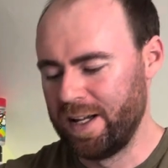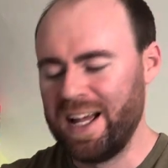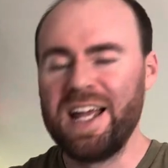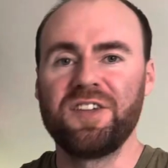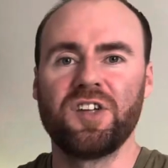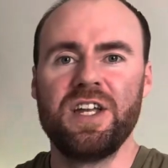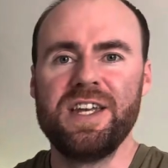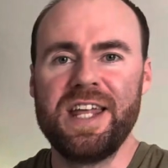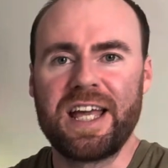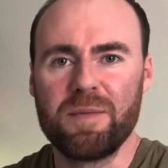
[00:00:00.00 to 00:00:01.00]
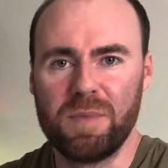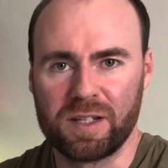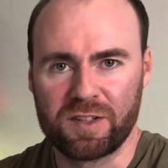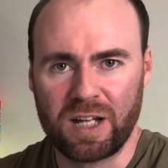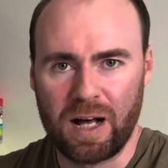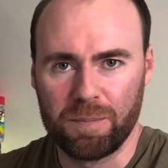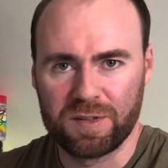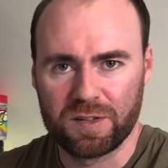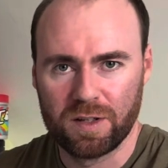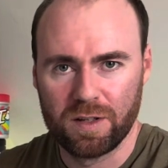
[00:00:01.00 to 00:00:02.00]
It's Enigma
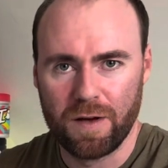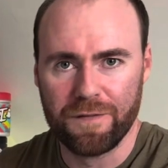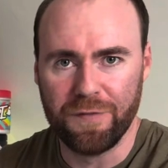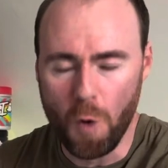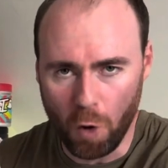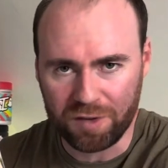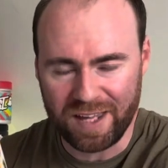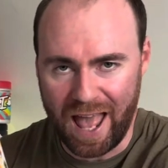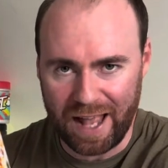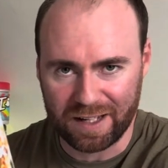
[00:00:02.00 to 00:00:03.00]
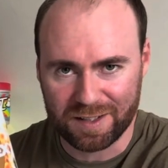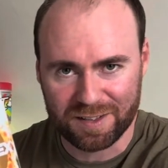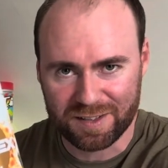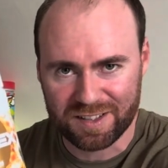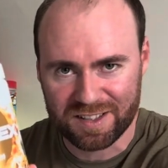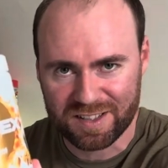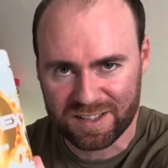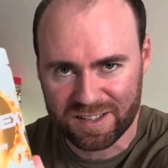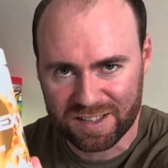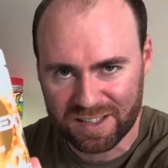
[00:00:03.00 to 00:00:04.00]
Supps
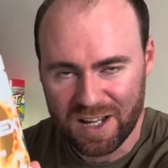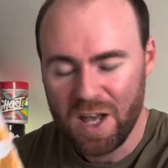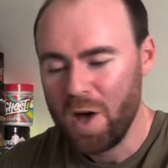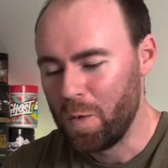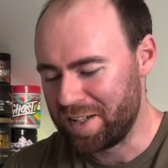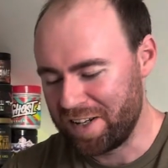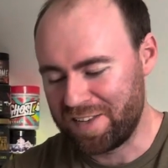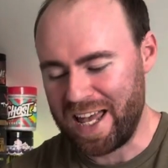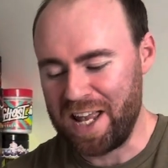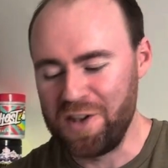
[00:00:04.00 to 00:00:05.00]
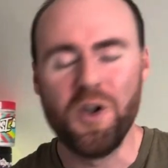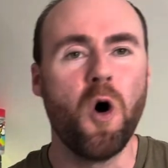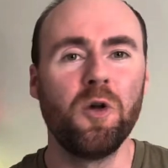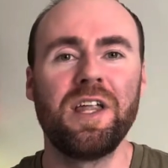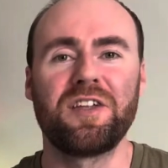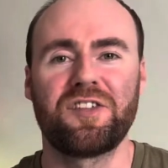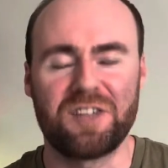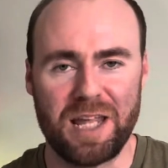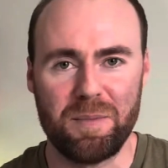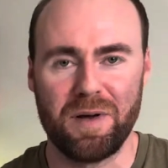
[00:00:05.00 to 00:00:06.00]
VORTEX, which is their
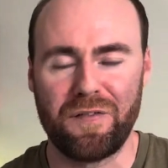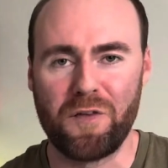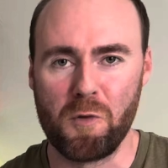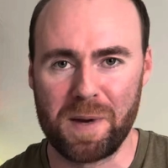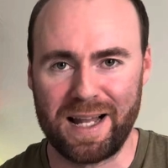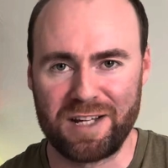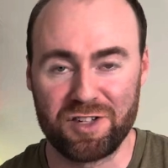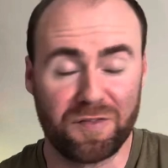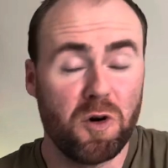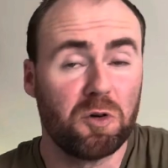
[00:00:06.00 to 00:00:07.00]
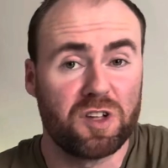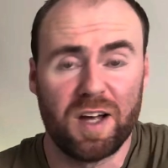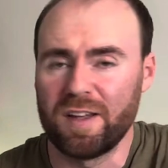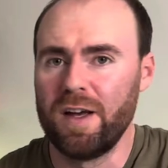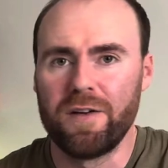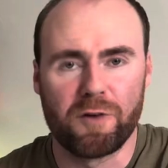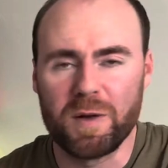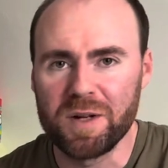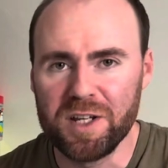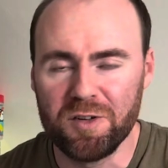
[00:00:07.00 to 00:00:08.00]
non-stim formulation. Of course guys, for
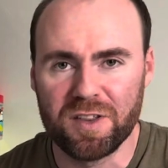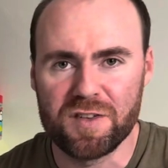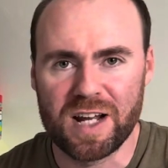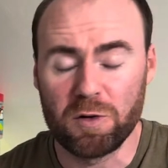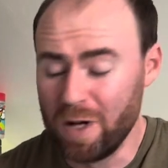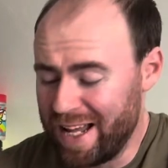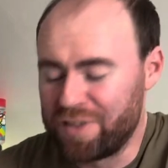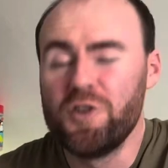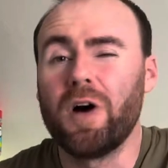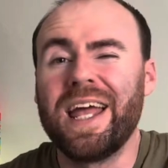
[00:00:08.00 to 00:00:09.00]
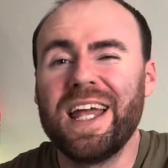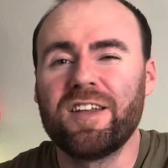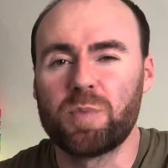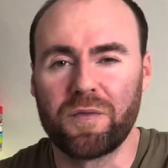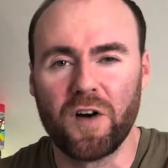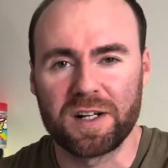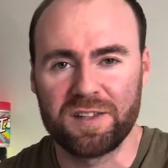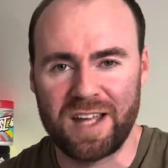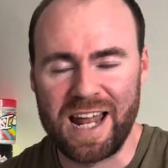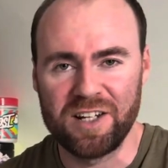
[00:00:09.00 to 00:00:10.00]
anyone new to the channel, it's not here to provide us
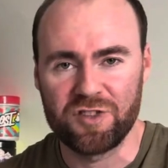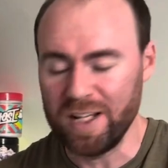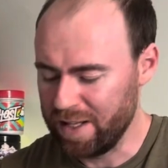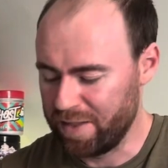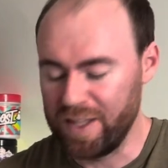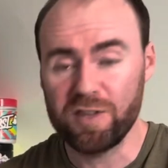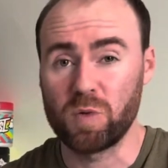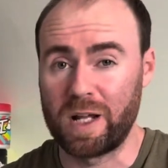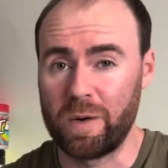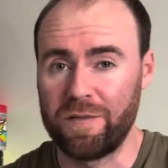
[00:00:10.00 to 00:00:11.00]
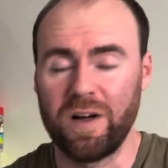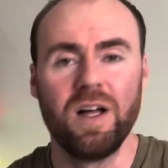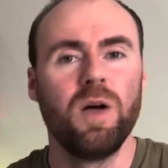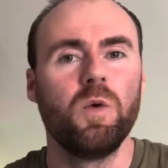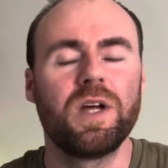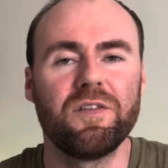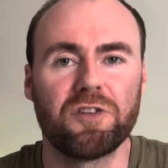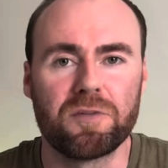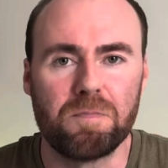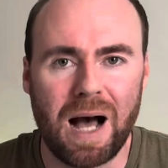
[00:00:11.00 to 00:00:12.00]
energy. This one, however, will give
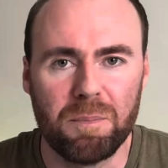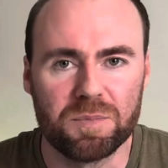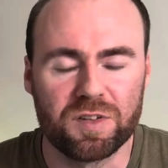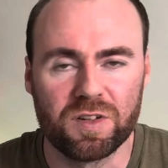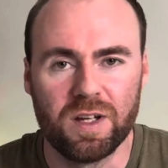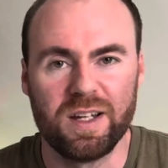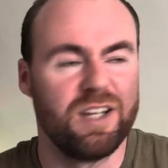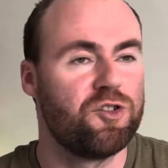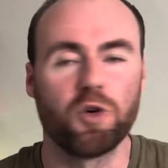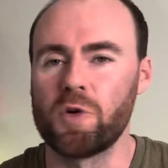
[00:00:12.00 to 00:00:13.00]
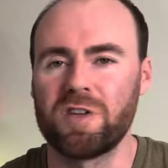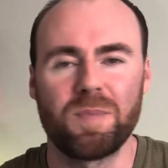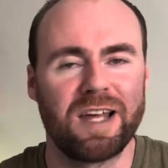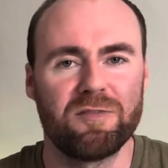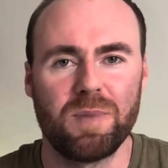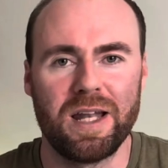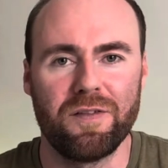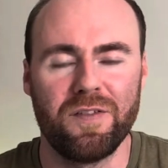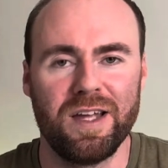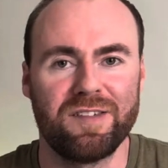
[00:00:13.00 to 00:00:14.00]
us pumps, endurance-based
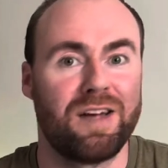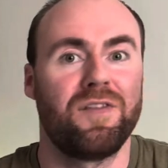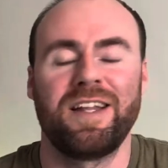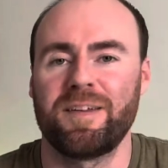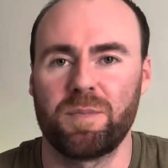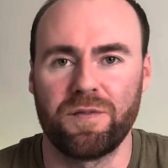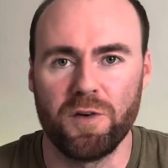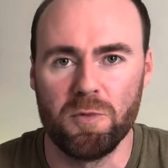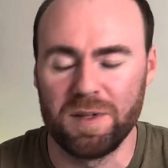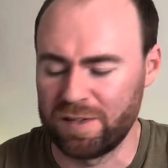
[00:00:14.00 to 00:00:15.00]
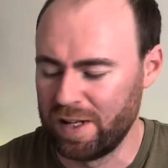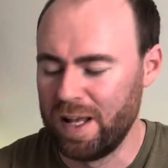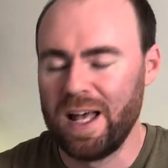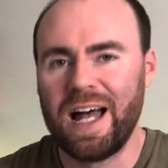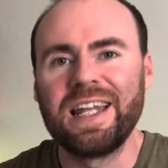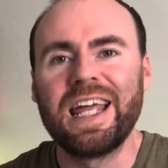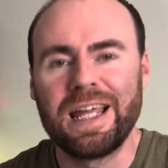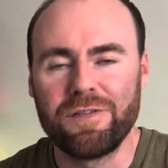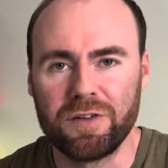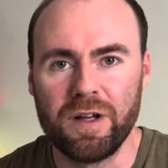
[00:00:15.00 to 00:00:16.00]
benefits, athletic performance, and
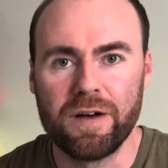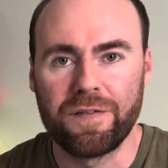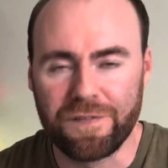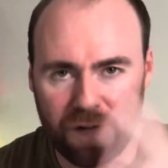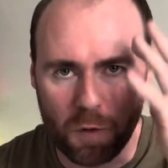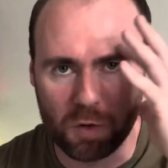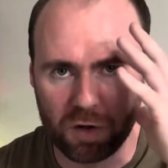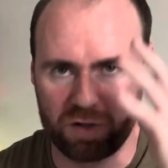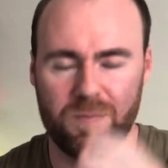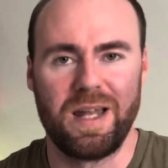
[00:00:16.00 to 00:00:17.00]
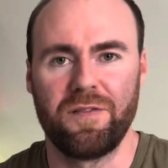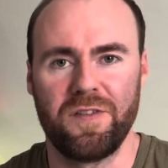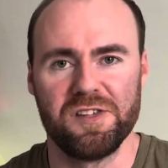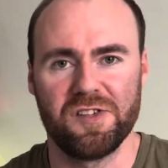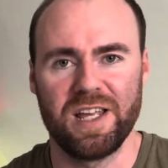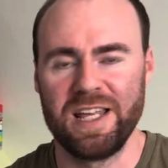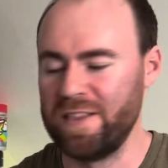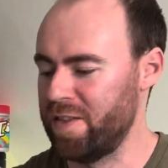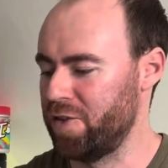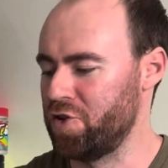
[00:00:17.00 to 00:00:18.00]
even focus benefits in
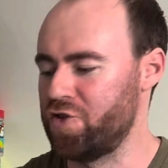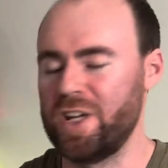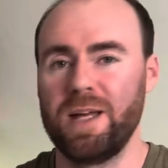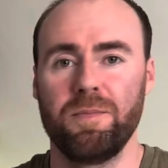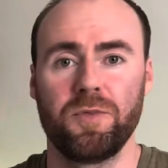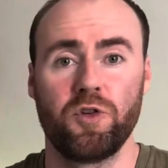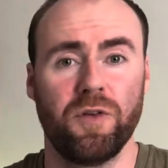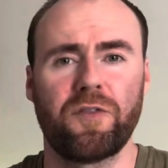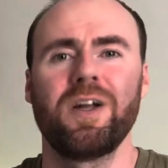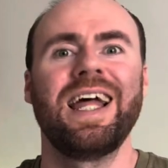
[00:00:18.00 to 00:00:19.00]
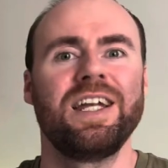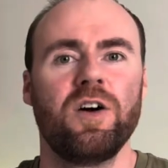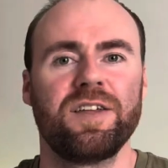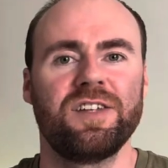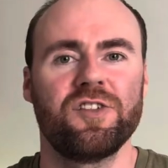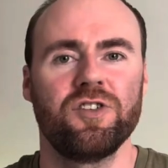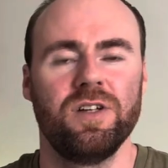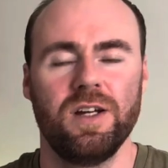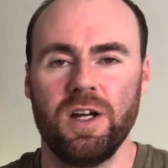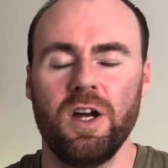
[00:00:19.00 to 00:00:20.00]
the gym. Good for a late night session,
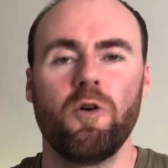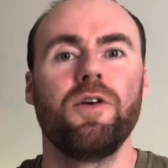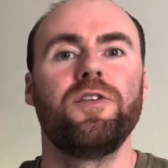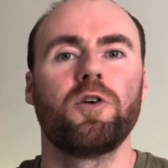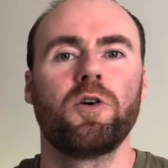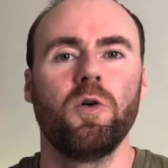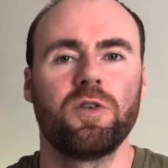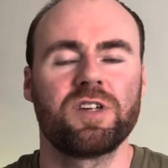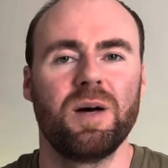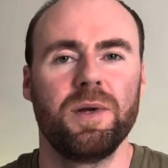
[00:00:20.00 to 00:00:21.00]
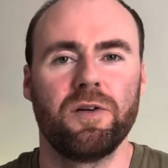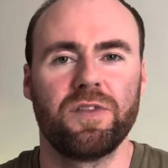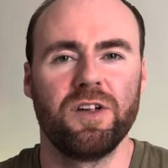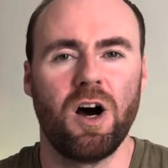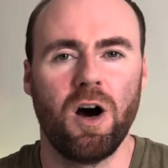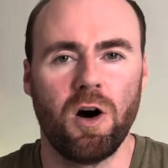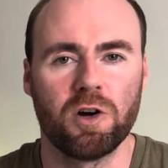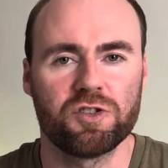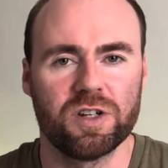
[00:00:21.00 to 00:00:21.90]
or if you're, of course, coming off the harsh